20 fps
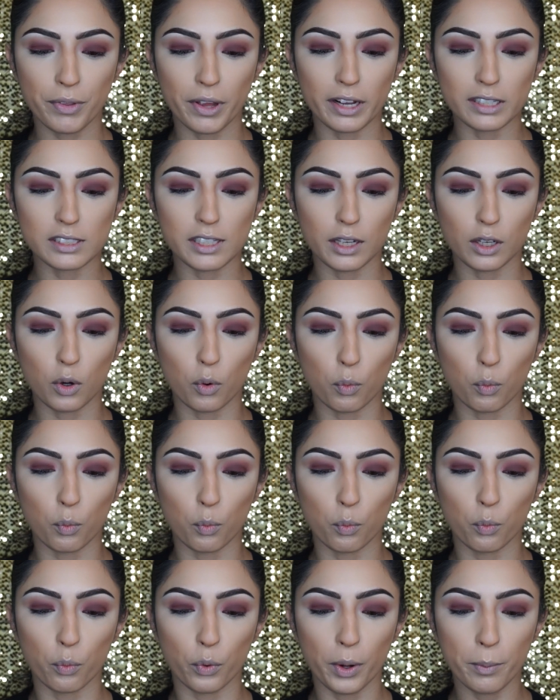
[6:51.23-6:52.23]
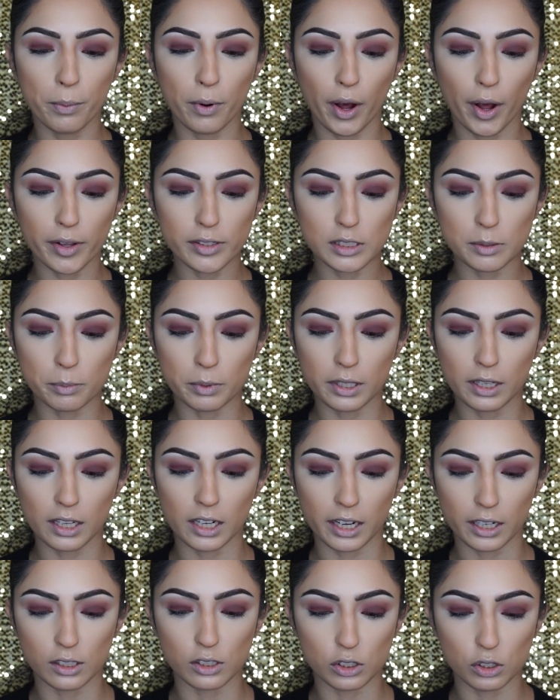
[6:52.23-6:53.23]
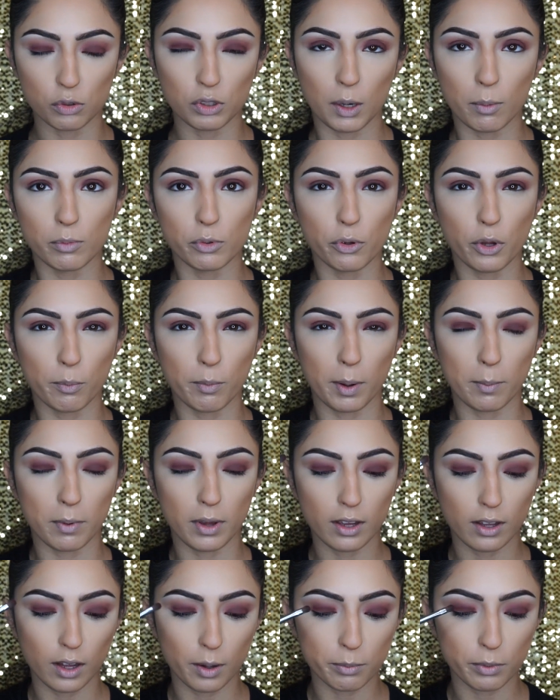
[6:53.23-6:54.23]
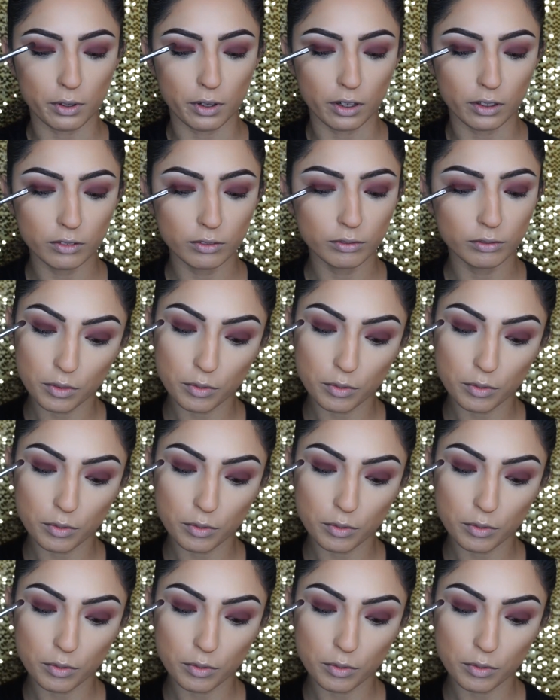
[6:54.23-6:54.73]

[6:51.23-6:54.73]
it's like, what possibly can I do when I'm doing my makeup, you know?